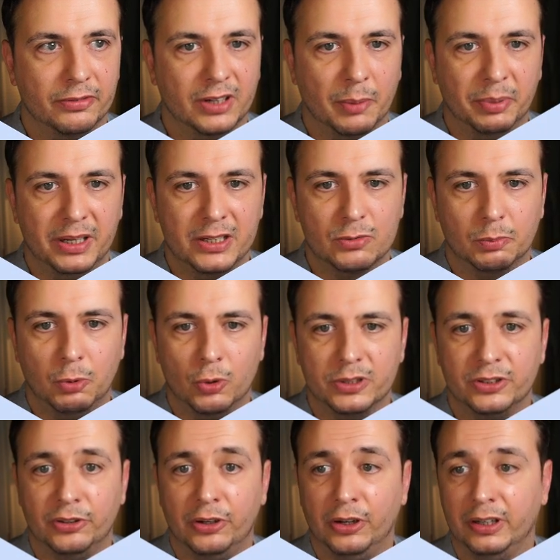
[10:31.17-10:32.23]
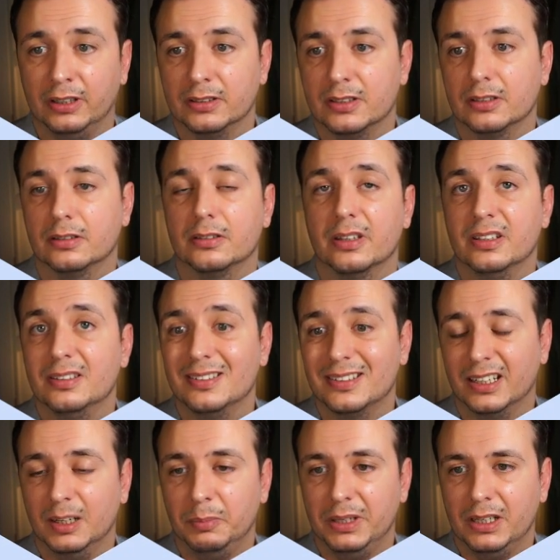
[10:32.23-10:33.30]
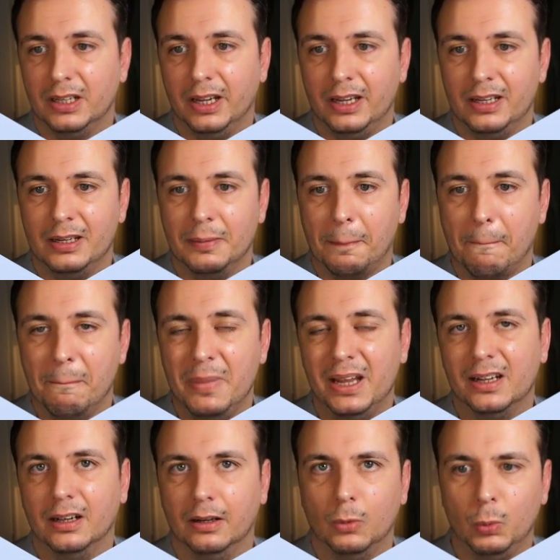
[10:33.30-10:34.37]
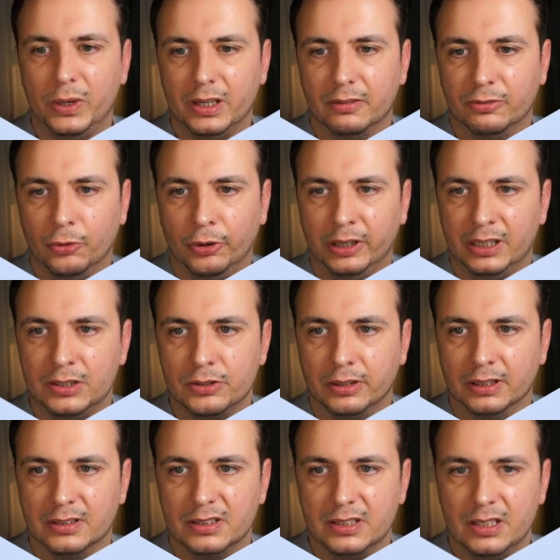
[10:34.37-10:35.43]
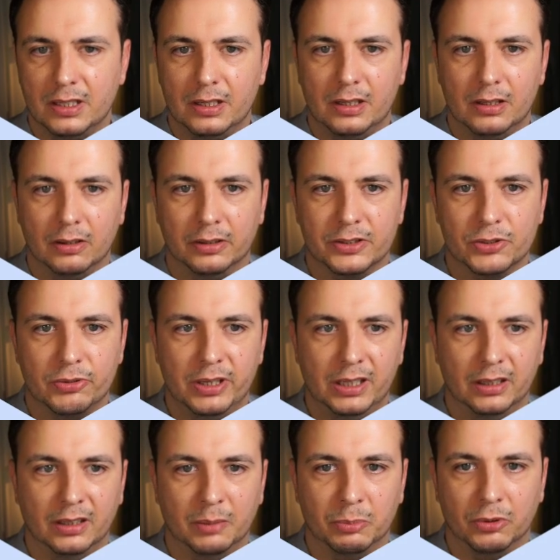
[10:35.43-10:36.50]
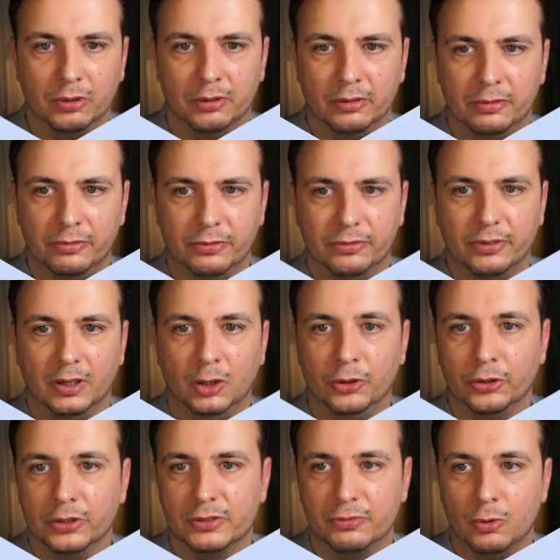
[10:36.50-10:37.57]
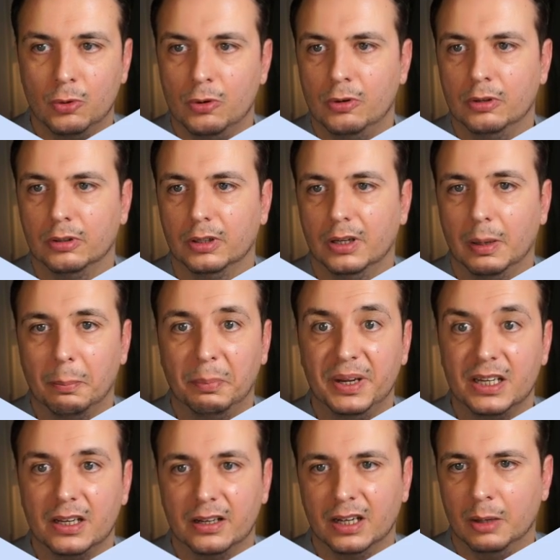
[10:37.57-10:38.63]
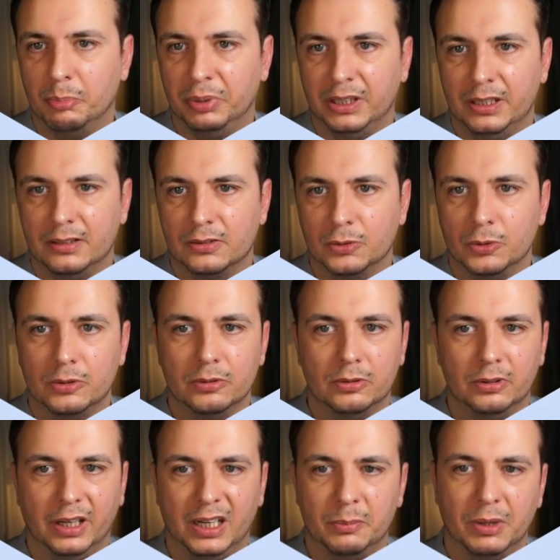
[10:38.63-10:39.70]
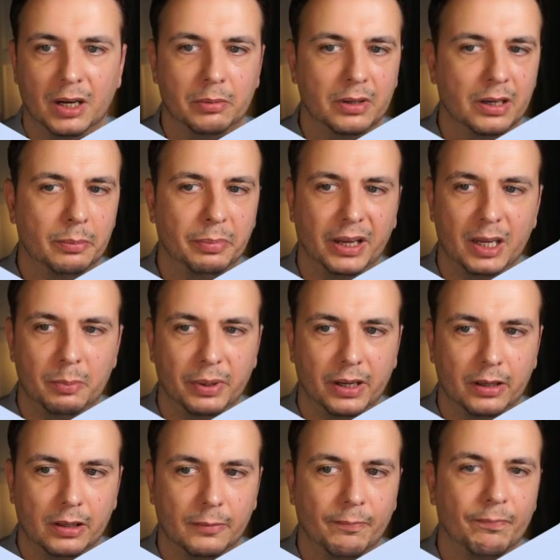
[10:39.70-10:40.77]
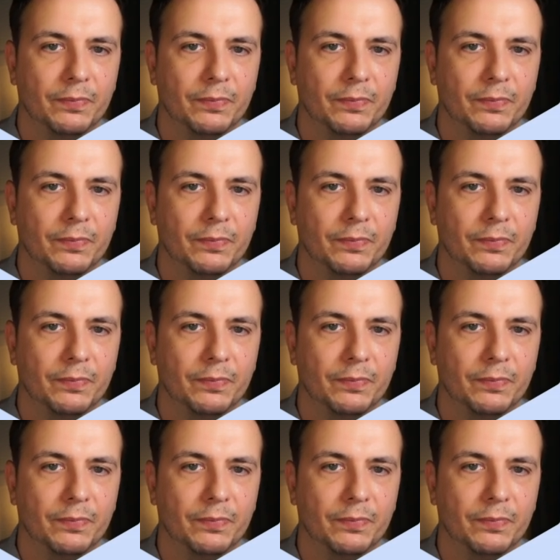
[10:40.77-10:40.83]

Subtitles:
companies reporting earnings. This is going to be a mega week for earnings. You can see on screen a number of logos for big companies: Google, Alibaba, PayPal,